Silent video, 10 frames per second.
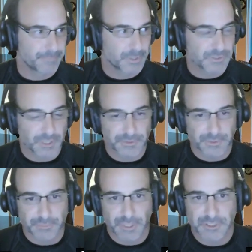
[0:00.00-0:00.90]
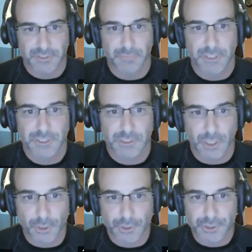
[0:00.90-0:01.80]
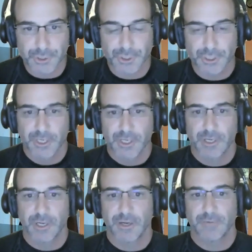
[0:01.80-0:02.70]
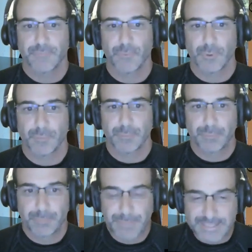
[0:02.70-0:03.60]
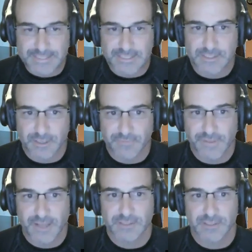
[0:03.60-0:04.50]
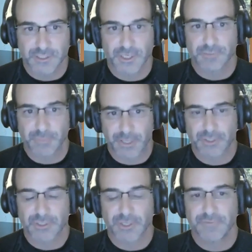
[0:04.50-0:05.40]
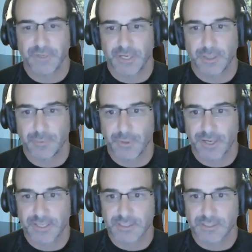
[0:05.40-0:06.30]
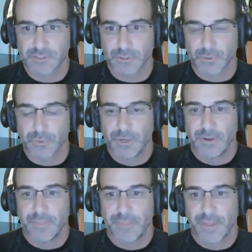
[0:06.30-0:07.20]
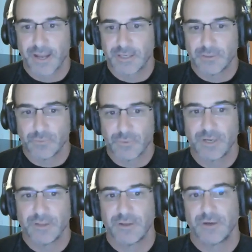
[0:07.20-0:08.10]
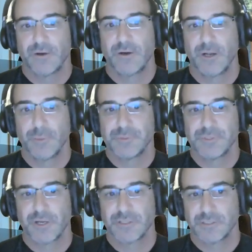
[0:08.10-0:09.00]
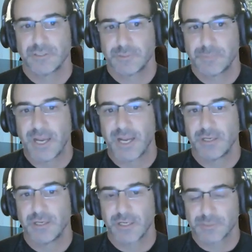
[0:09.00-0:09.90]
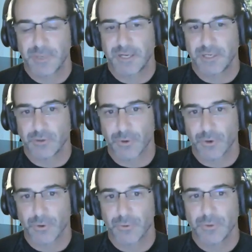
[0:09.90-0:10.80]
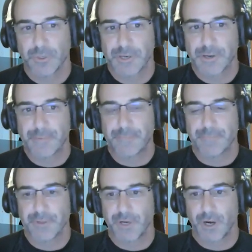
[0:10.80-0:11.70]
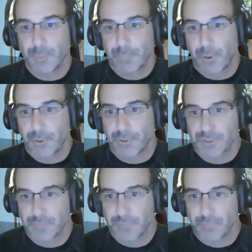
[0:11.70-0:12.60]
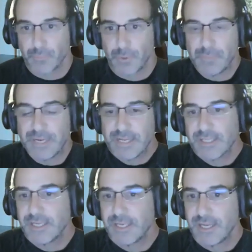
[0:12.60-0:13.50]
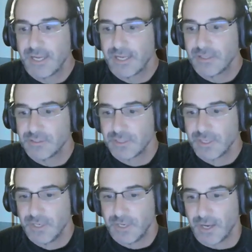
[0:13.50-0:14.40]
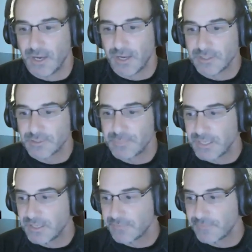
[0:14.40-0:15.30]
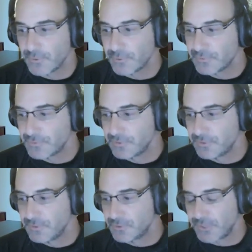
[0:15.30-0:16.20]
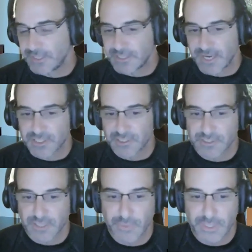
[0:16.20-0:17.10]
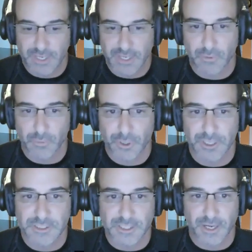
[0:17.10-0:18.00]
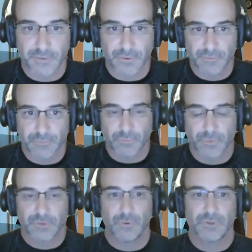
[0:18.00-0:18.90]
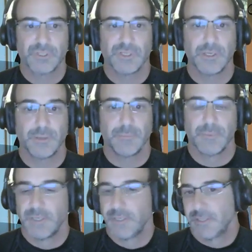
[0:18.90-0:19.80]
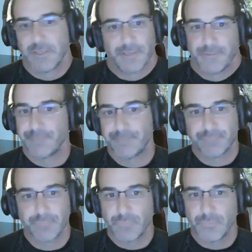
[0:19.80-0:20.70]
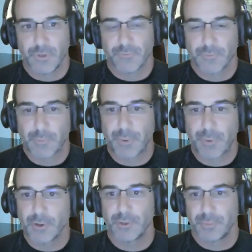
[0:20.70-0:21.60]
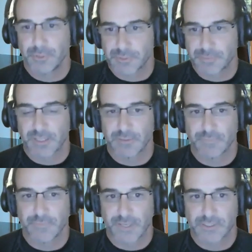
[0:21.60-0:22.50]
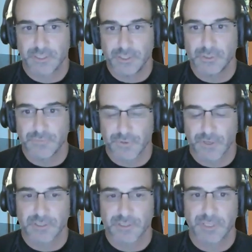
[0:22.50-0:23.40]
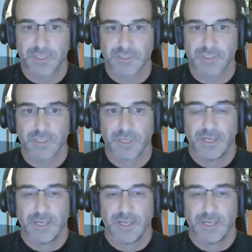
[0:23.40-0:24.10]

consulting bench is much larger for pieces of that, such as Microsoft and AWS. And so that right there helps us expand and grow our partnership immediately. And as many of those transactions that we can get working together with your team, from a partner perspective, that's huge for us because it